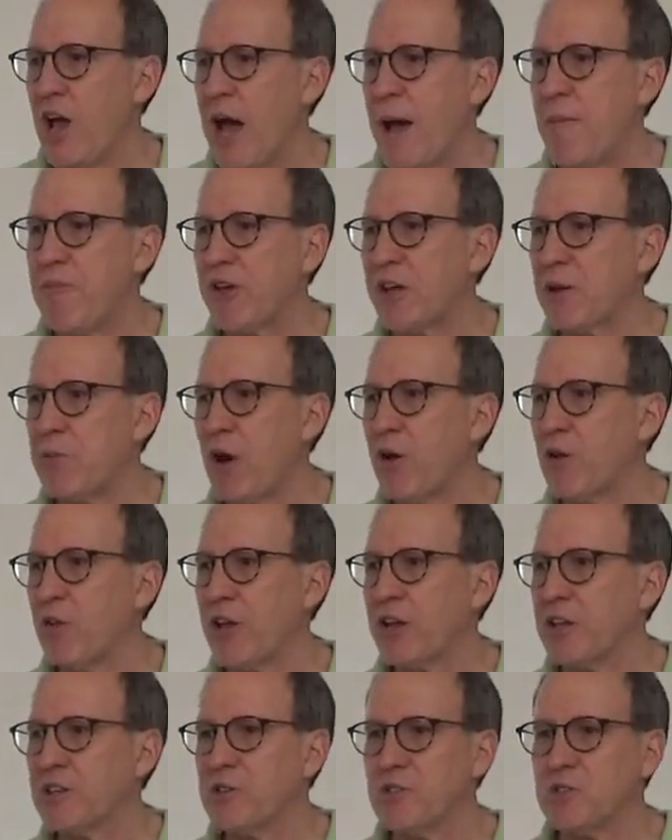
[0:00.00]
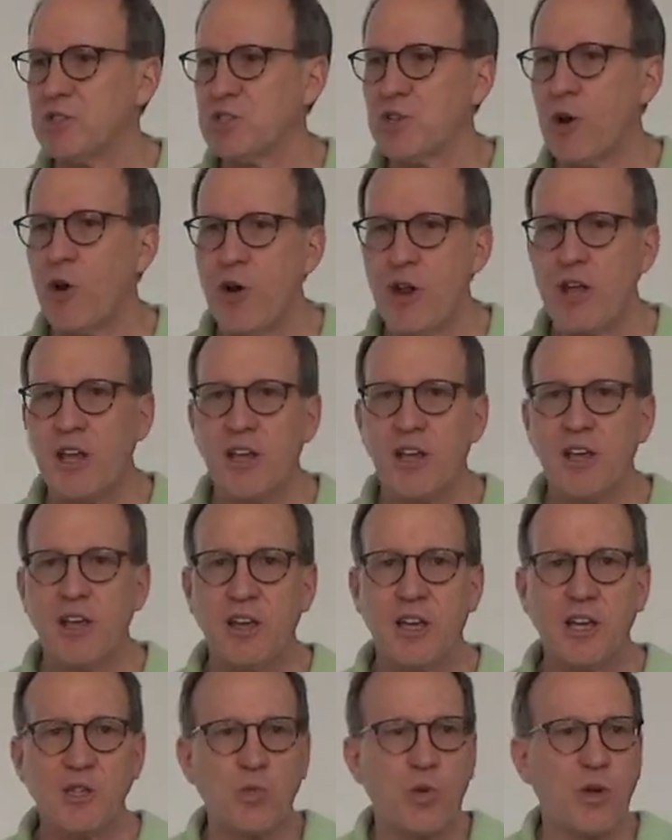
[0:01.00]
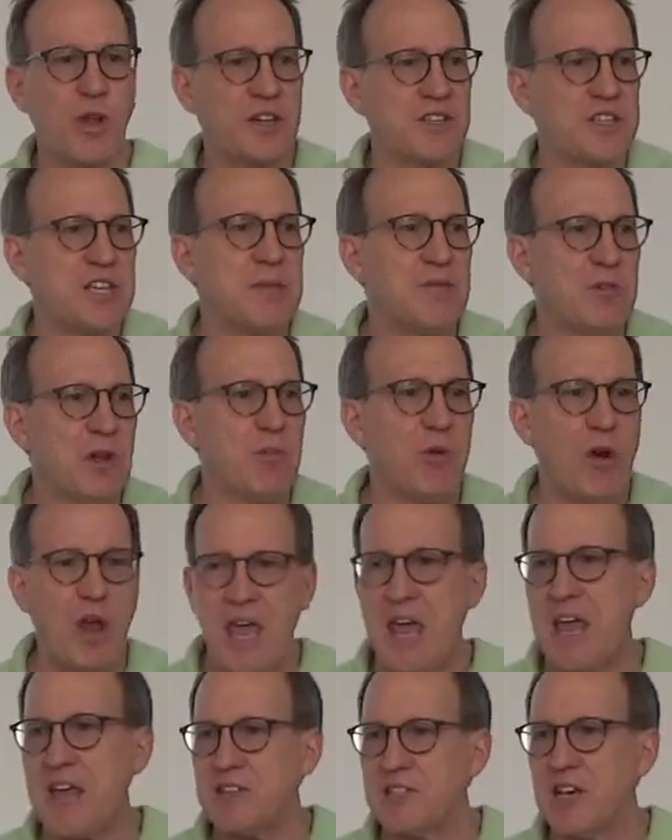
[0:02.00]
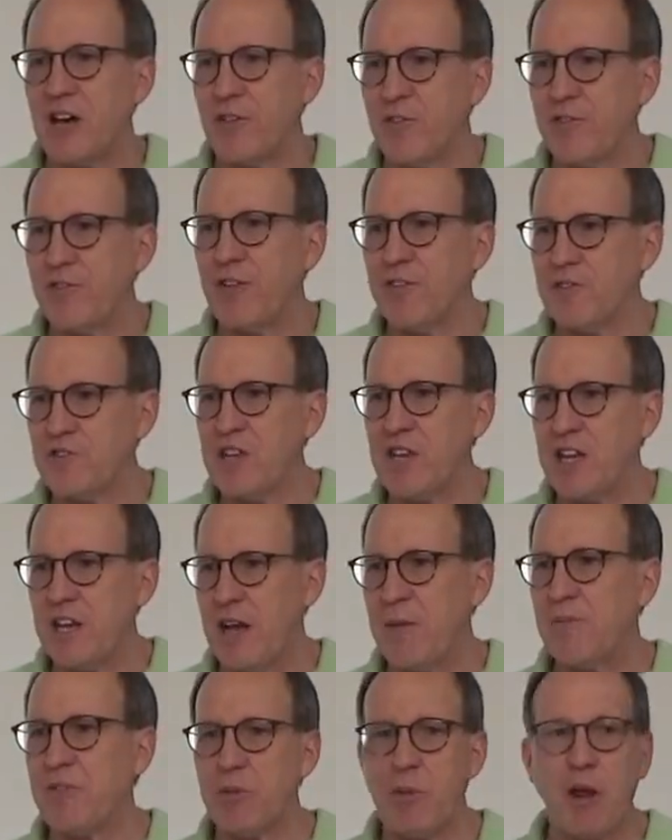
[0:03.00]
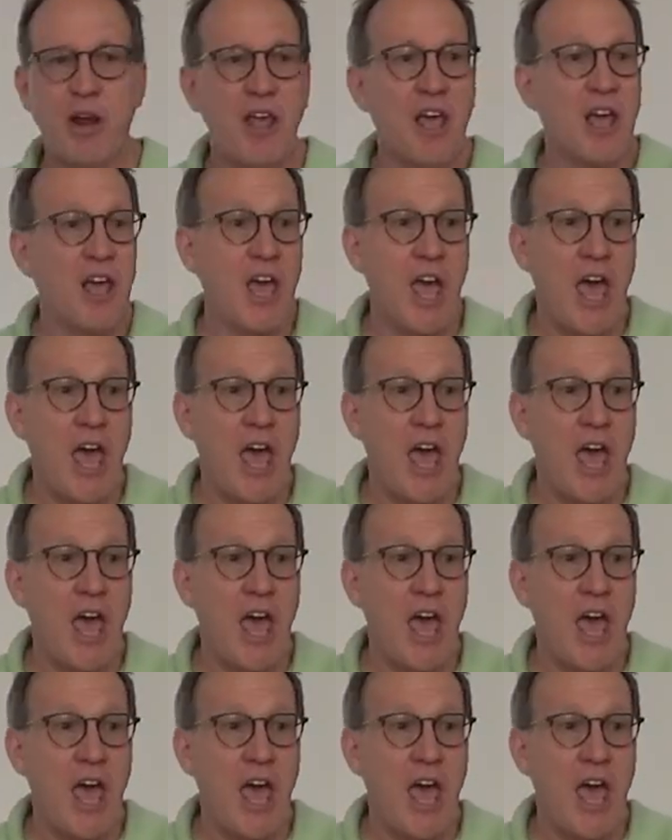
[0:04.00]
I'm thinking about like starting, because we're like team number 8 out of 15, I'm thinking about